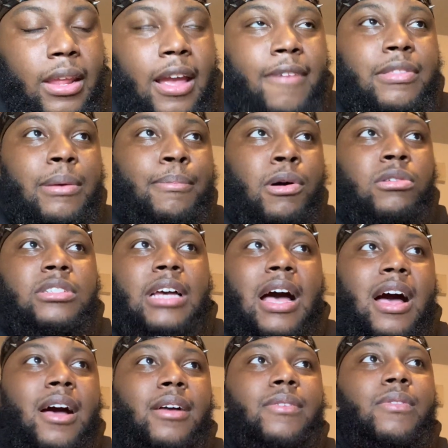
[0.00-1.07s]
if the most
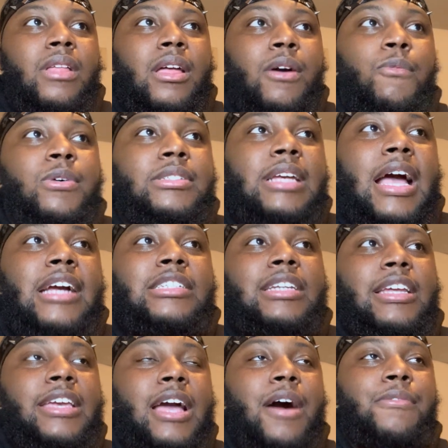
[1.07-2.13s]
high was
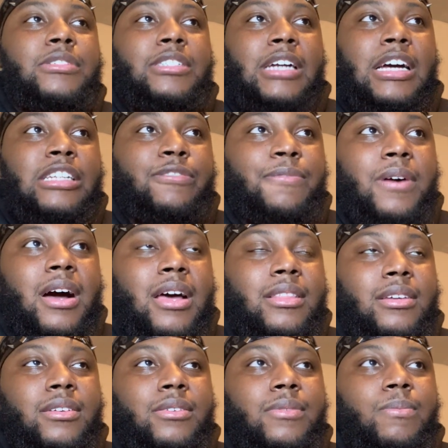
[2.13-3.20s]
actually Yahushua's
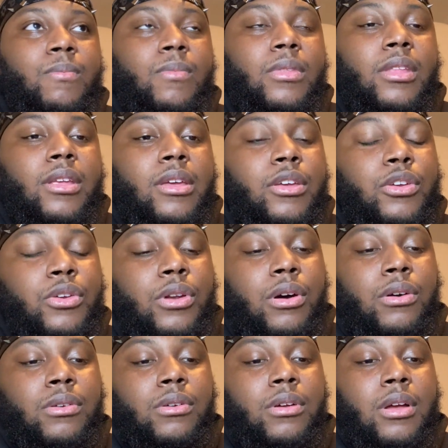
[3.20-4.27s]
father, you
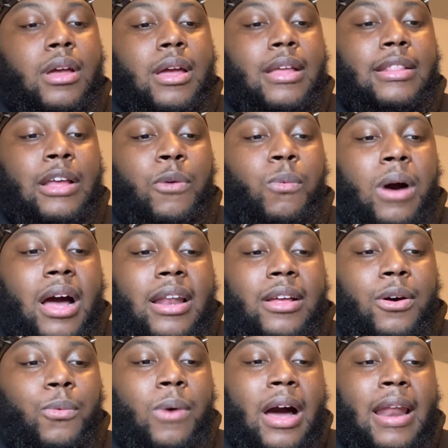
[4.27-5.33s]
know, then why
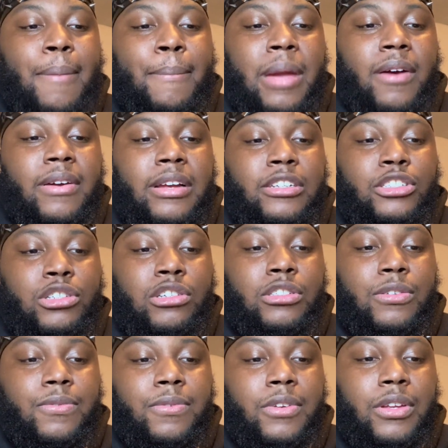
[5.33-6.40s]
did why did Mary and
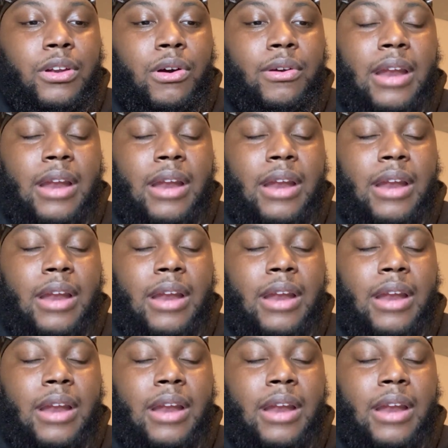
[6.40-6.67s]
Joseph, you know,